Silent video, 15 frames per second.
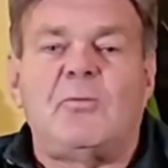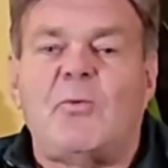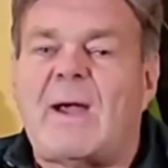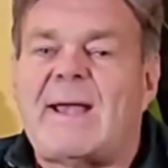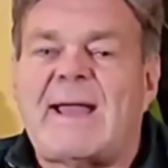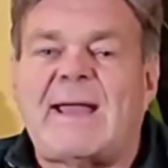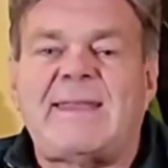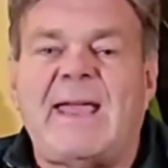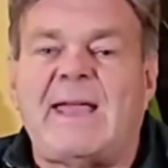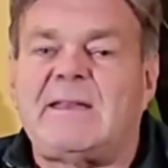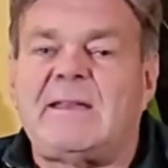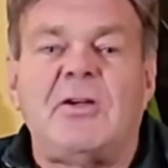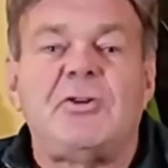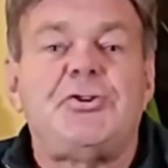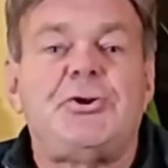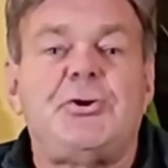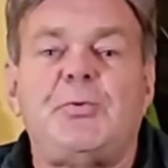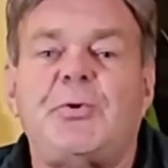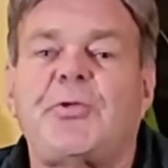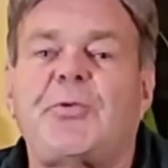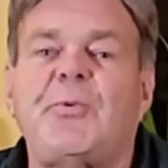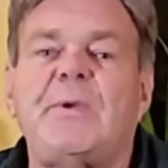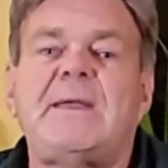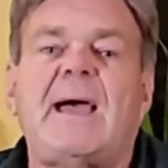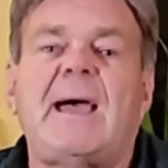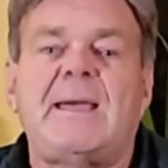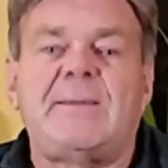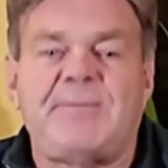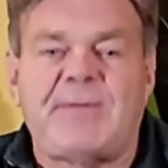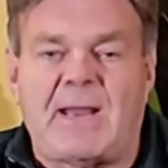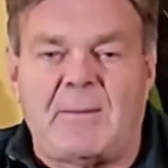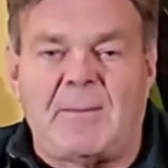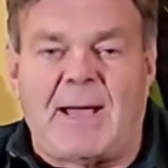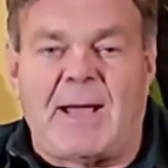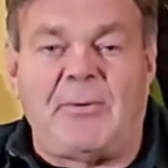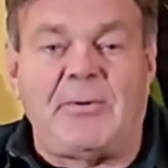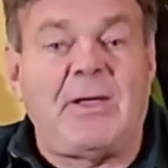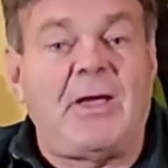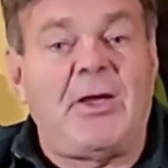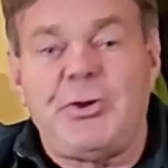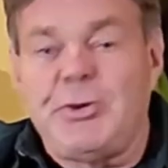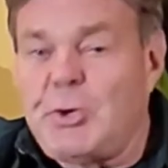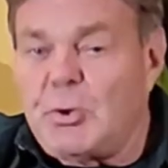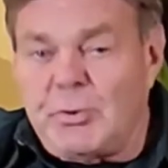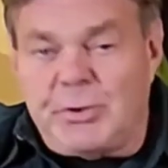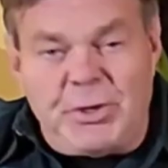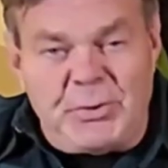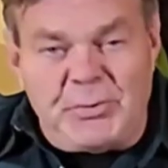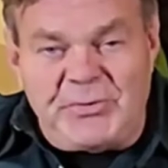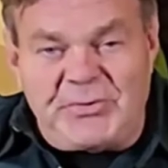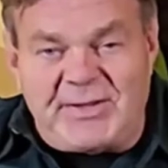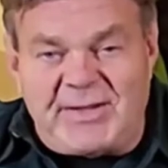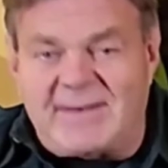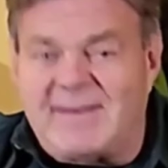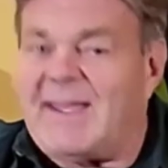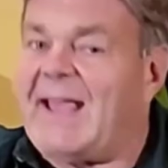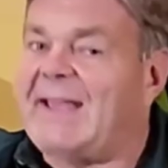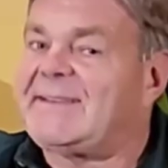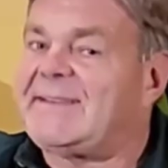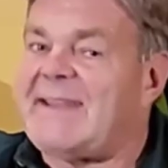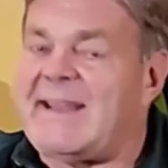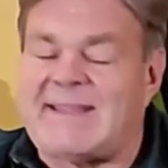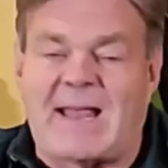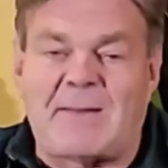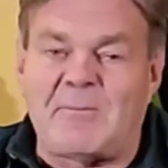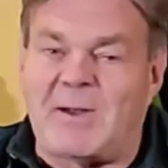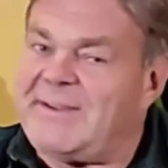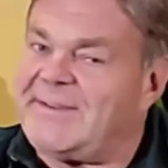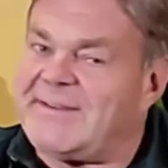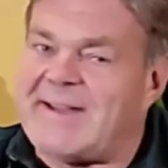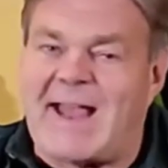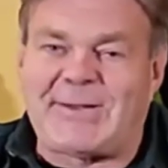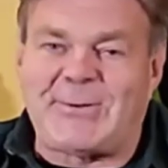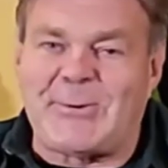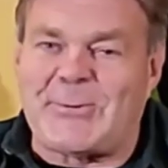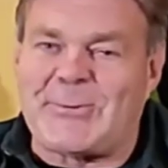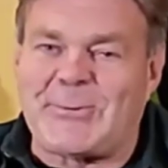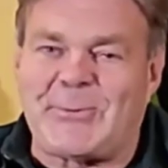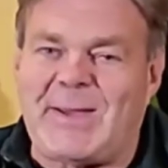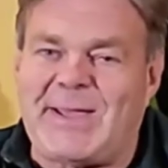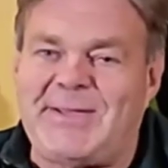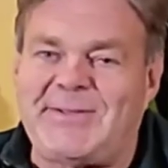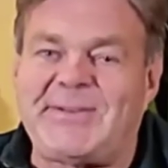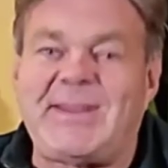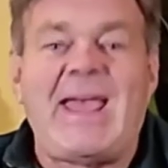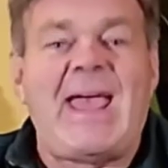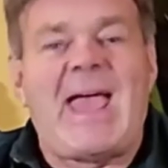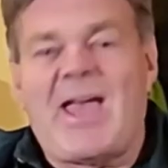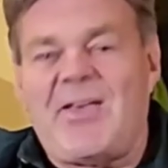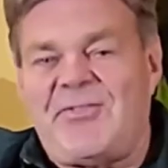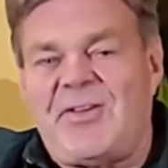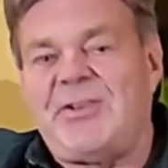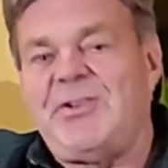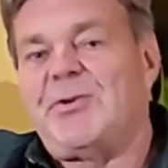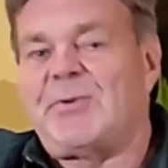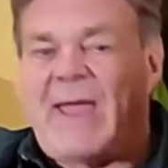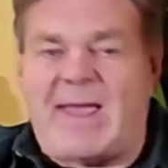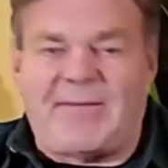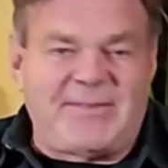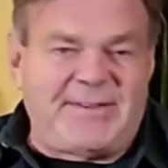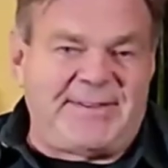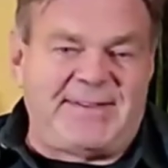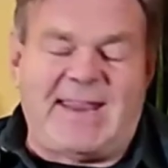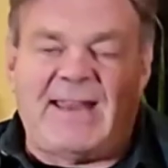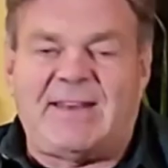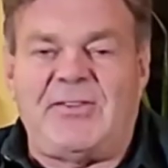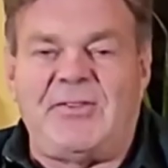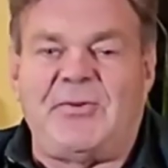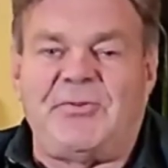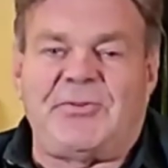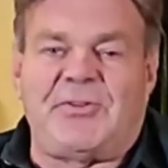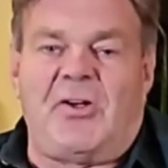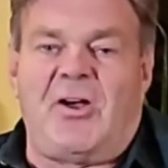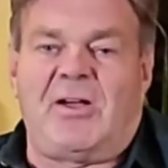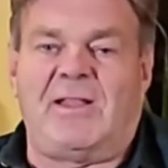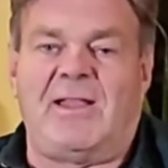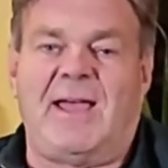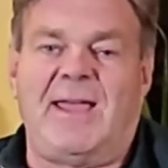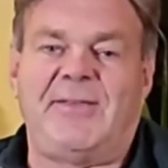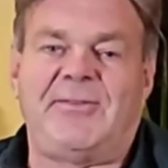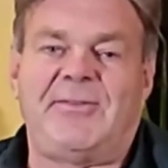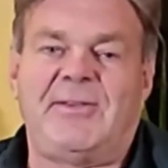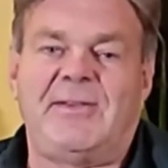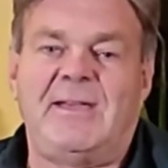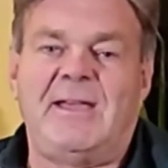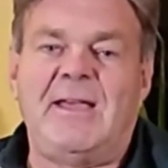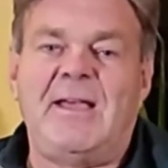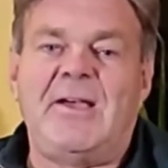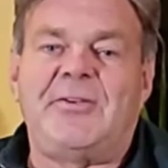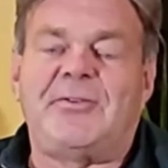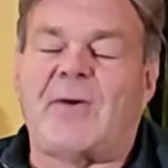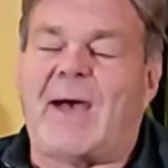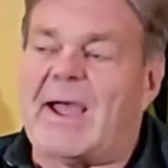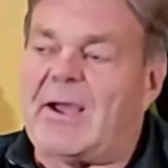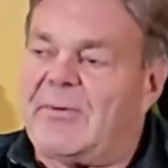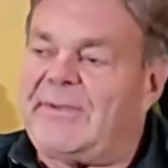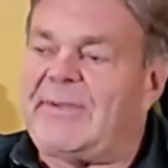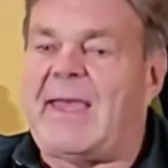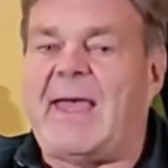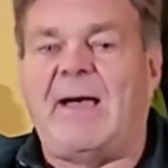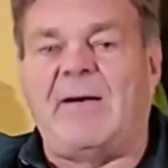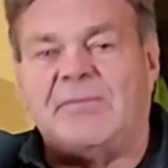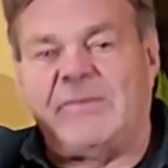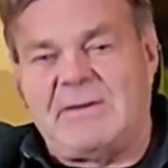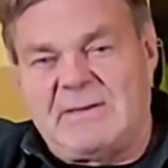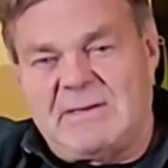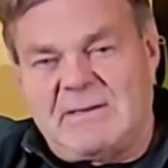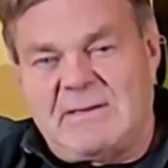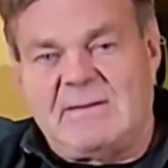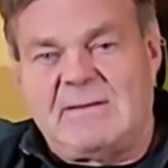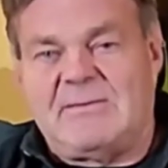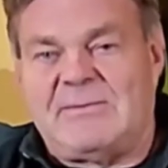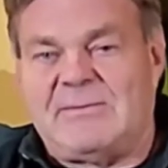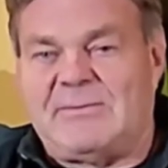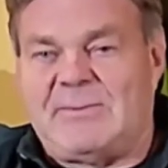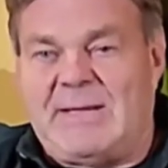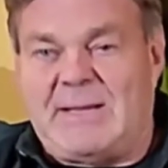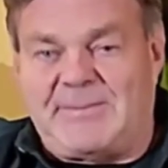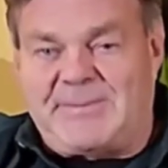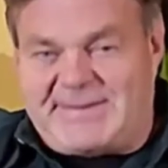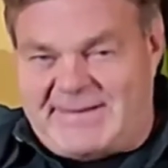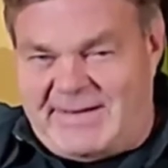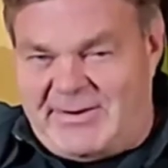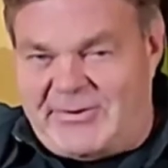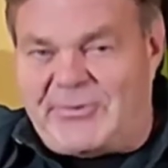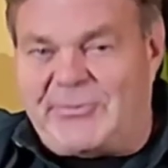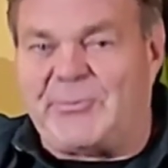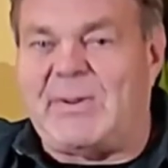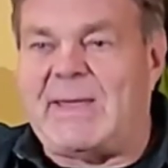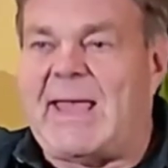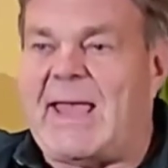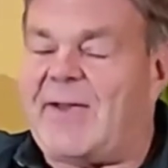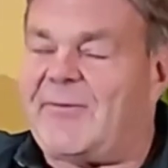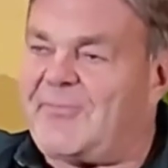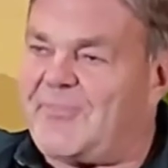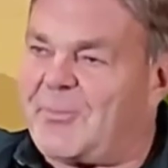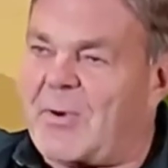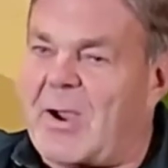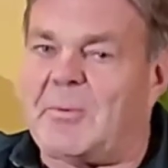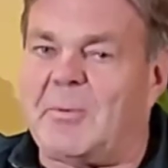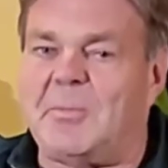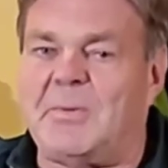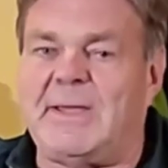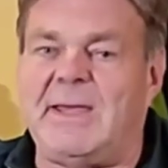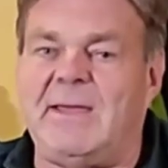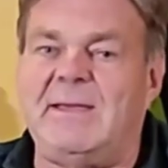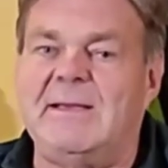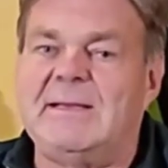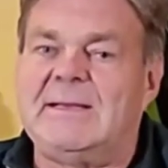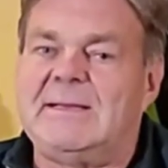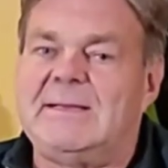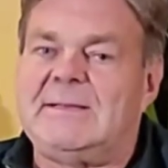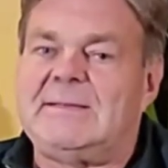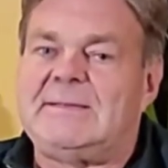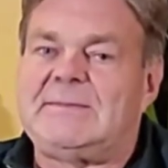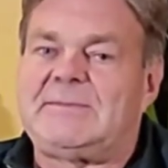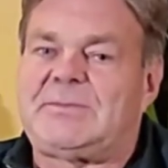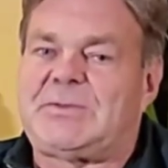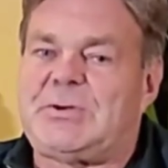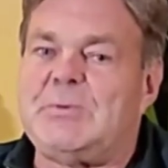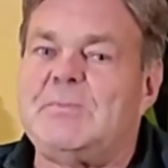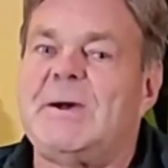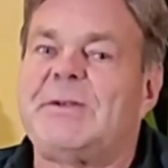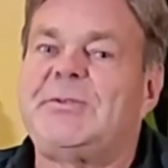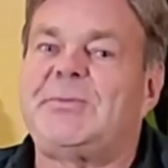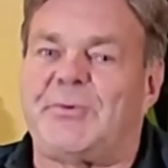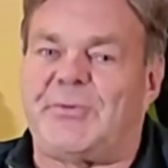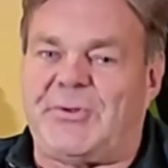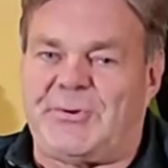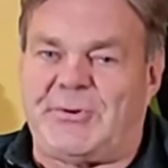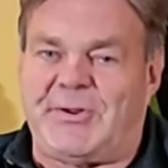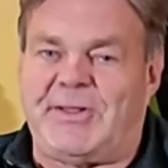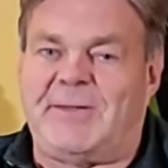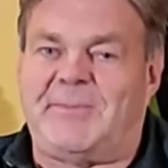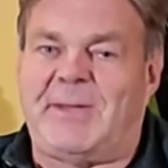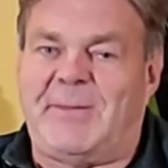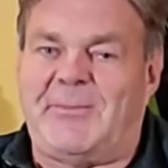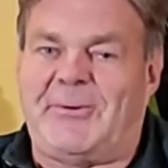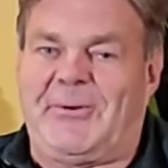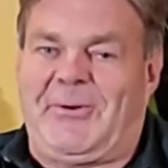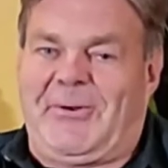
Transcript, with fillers: why not get two or three times that amount? You'll use it. It's, that money's not going to waste, and then you don't have to stand in those long lines. So I always have, we upstairs, we have probably two months worth of toilet paper.